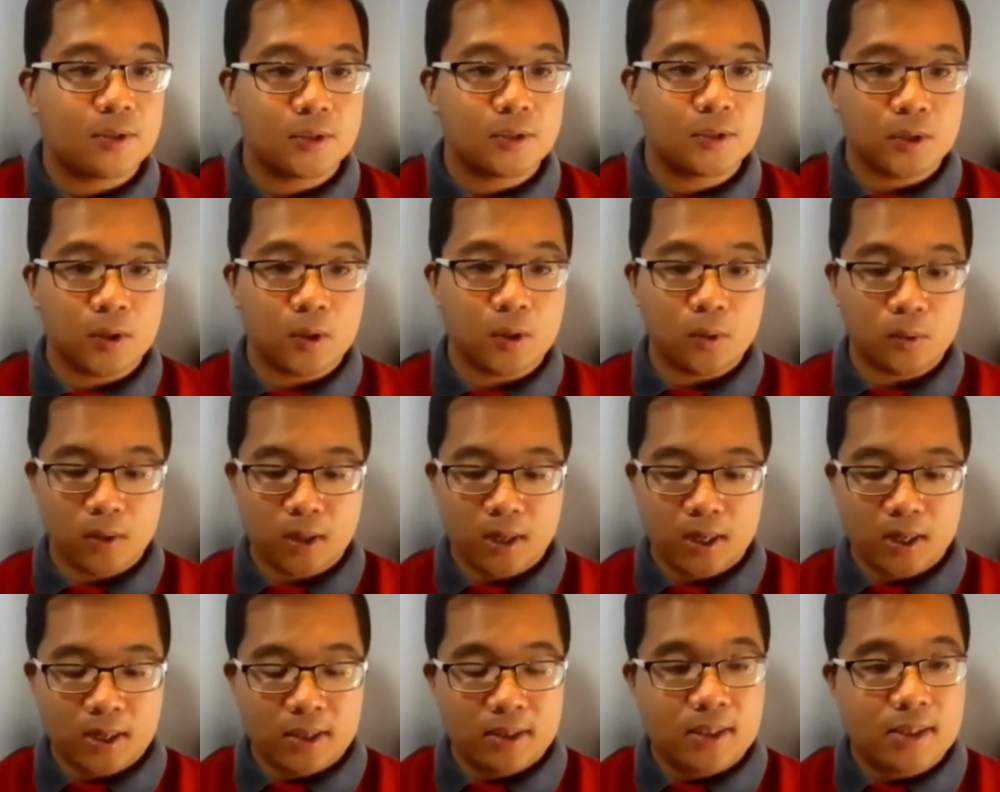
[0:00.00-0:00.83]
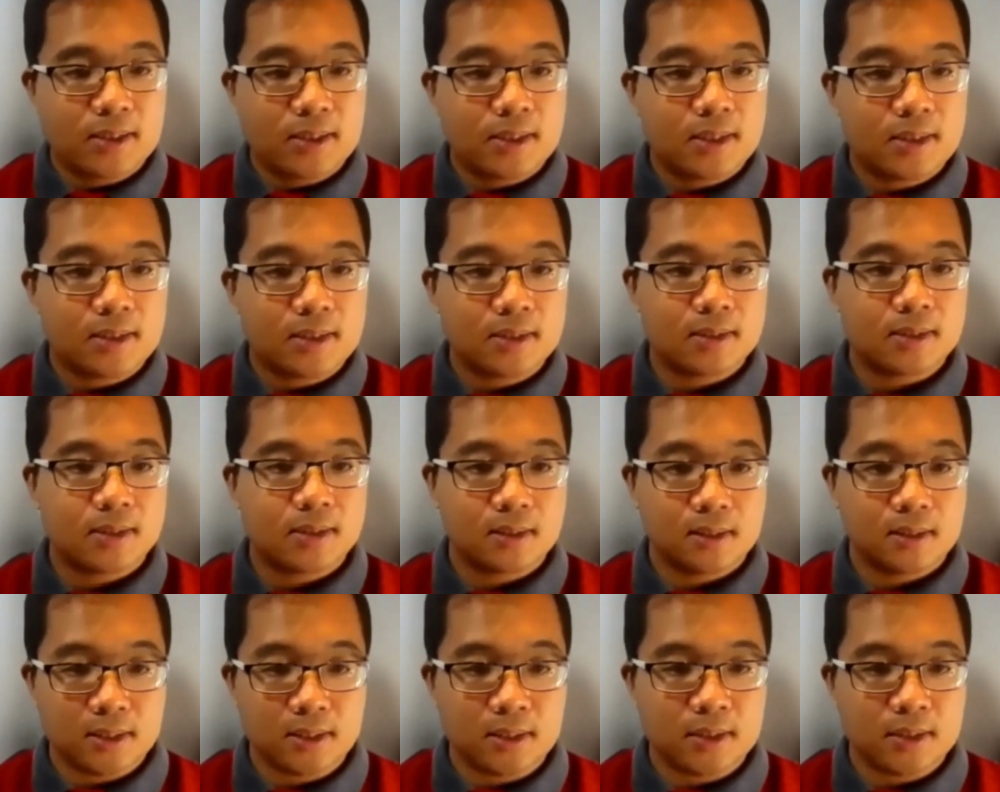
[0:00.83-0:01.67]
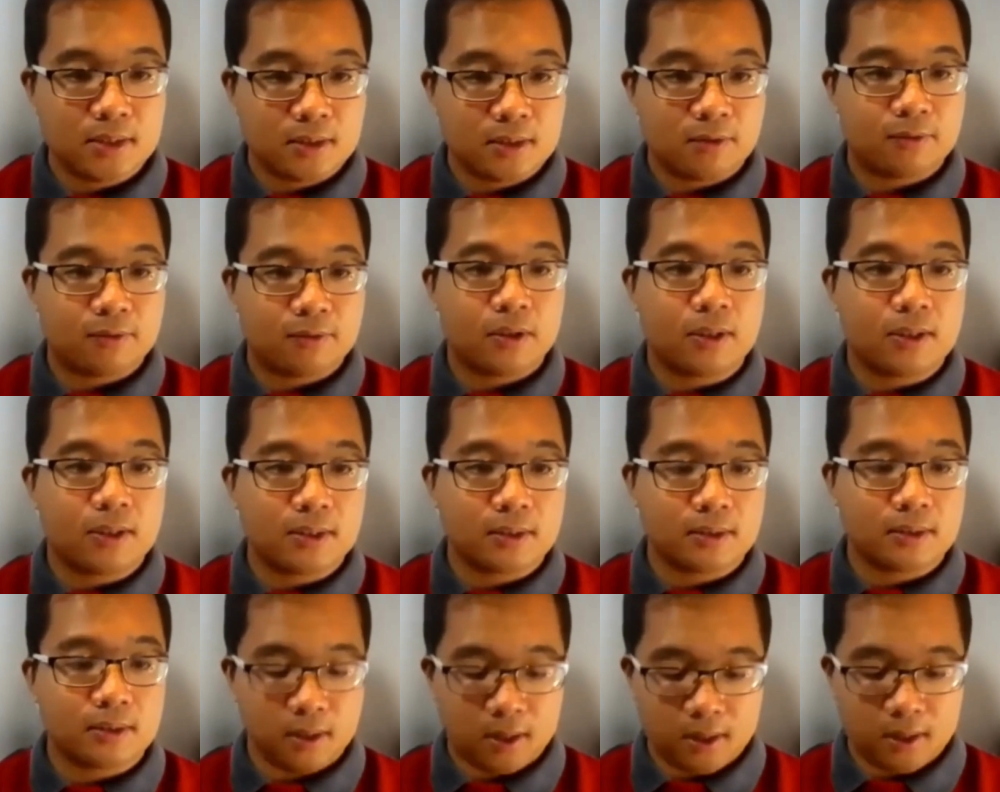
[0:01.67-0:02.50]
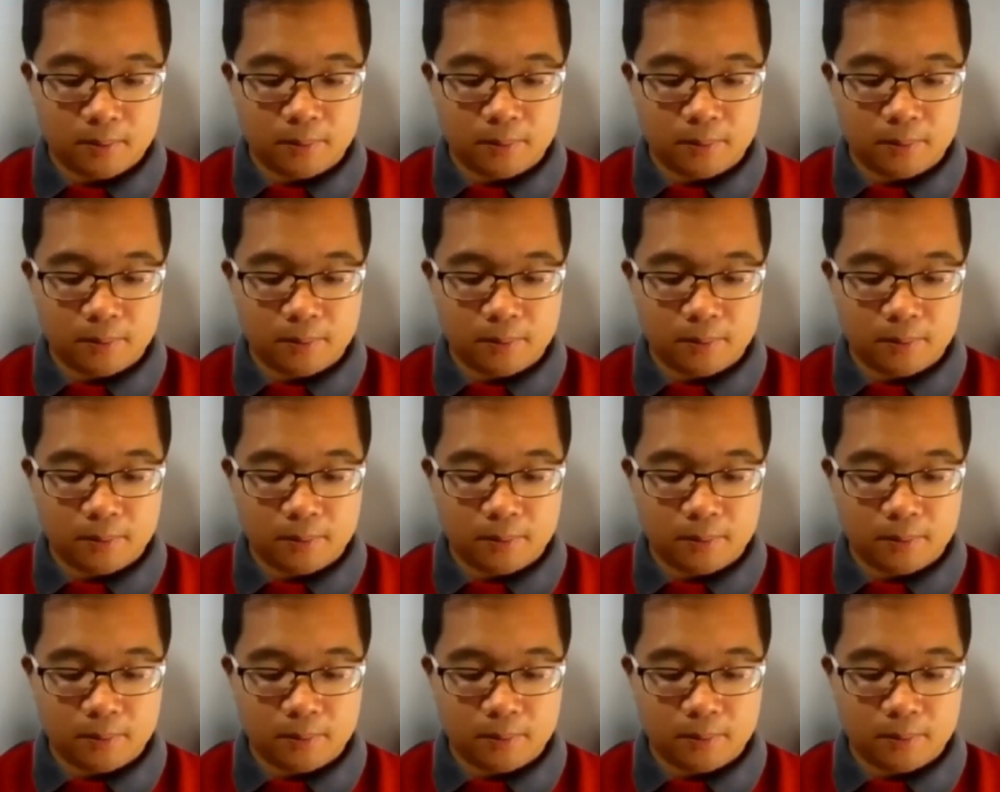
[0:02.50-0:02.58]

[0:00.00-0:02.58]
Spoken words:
So this is the first